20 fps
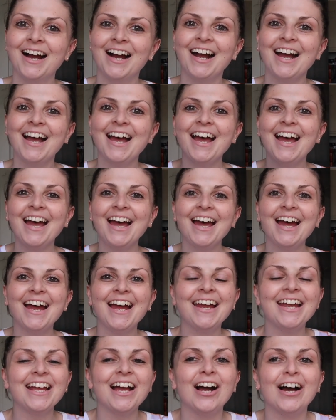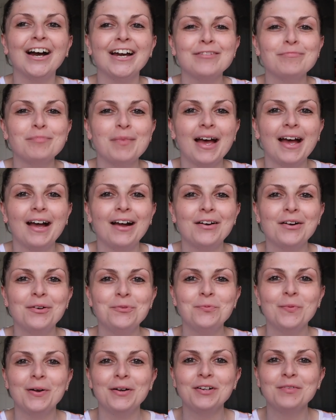Hi, I'm Mel
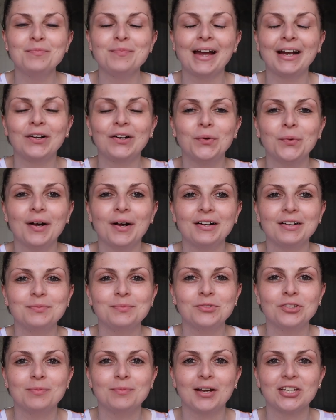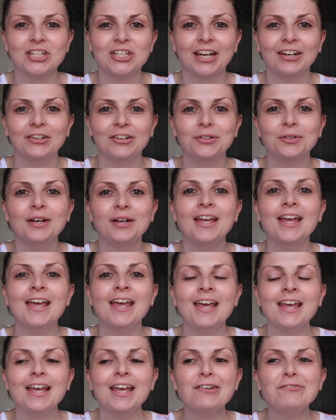and welcome back or welcome to my channel.
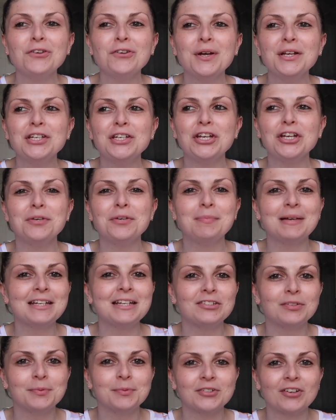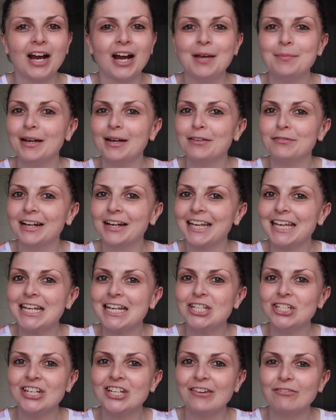If you are new, please subscribe, and I thank
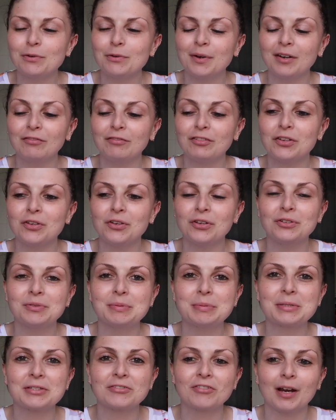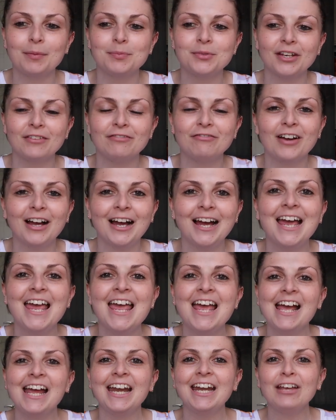each and every one of you who's subscribed so far.
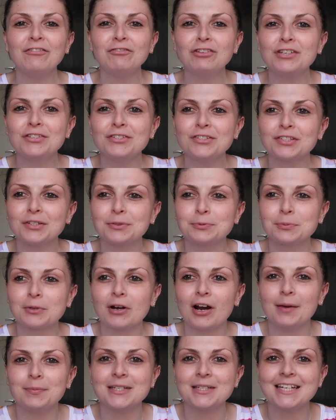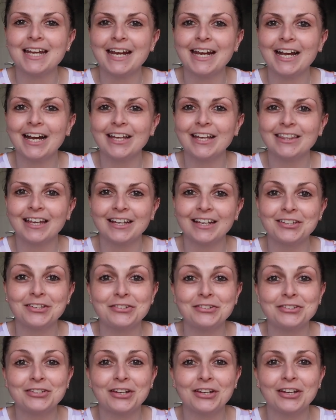If you subscribe today, I thank
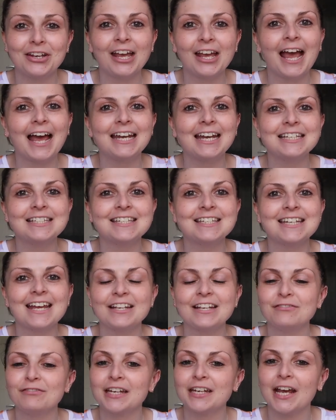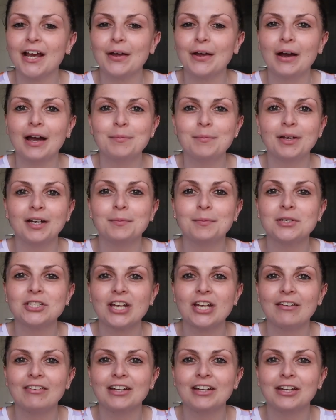you too. And in today's video, I'm going to be
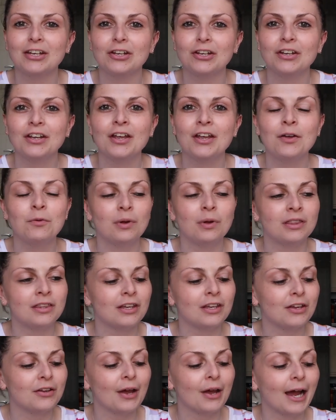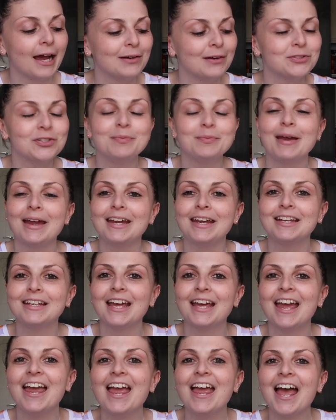sharing you with you how to
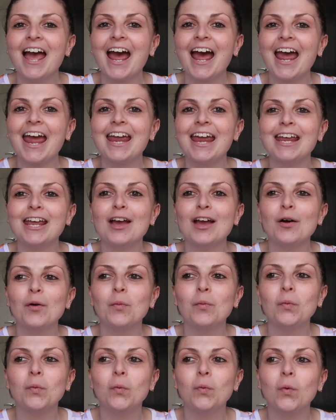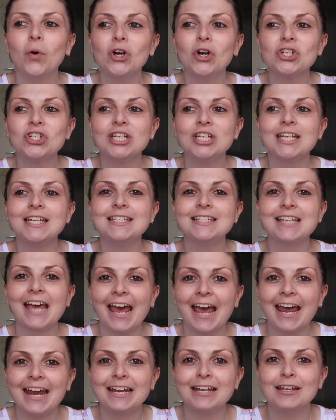make a washi
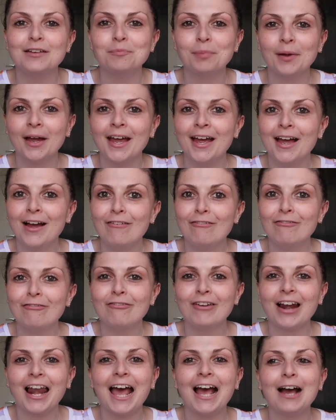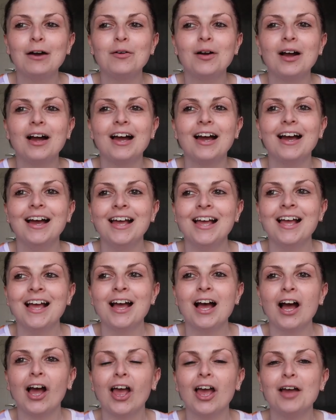tape flower.
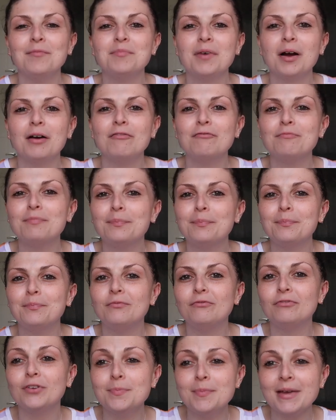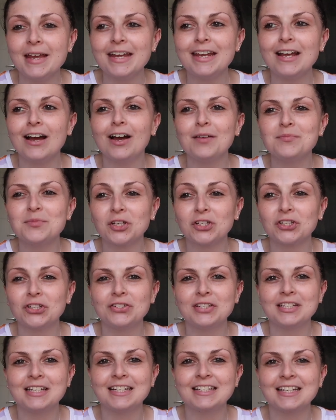Um, for me, I'm just
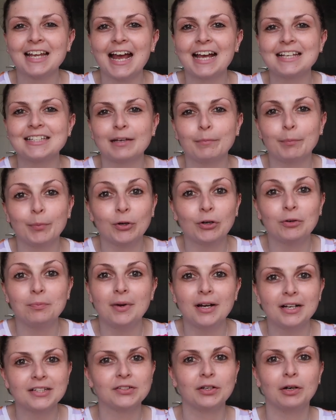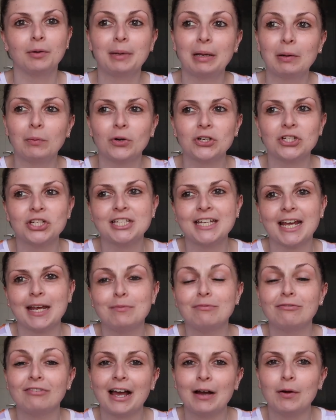using this as a bookmark, so it will be a washi
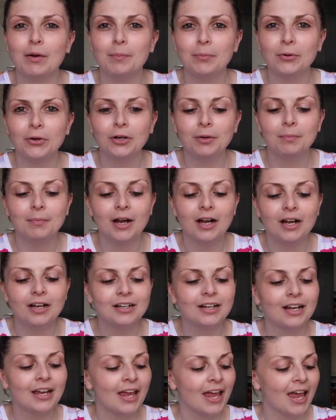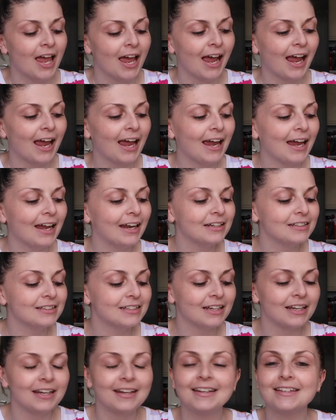tape flower bookmark,
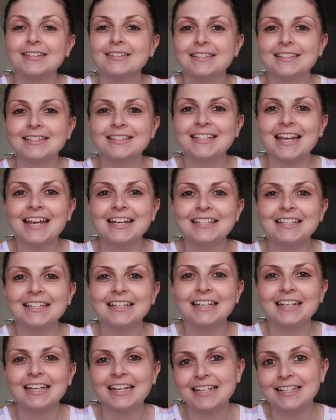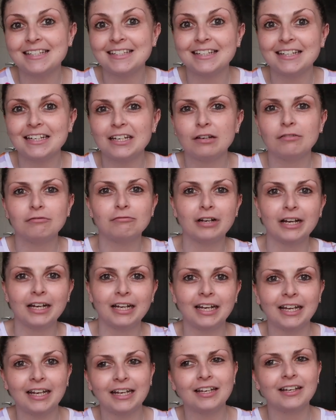and it is dead easy
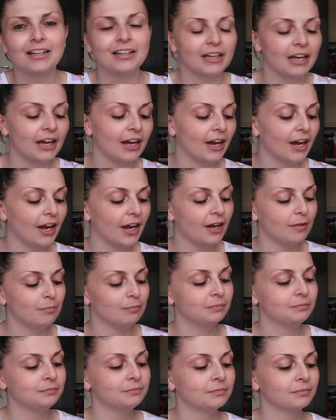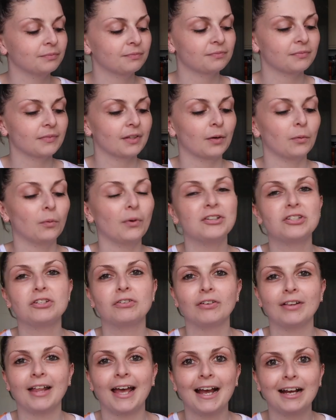really um, once
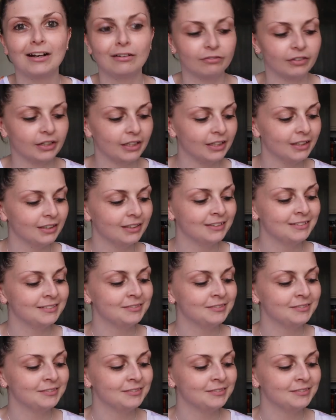you've got the hang of it.